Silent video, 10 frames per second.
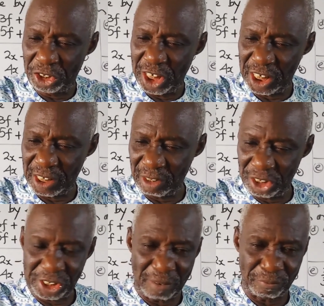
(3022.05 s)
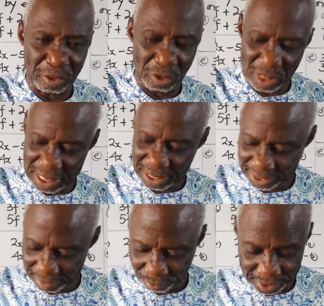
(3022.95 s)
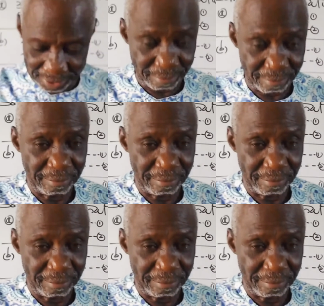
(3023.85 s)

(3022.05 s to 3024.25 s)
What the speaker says: eating this afternoon and this evening,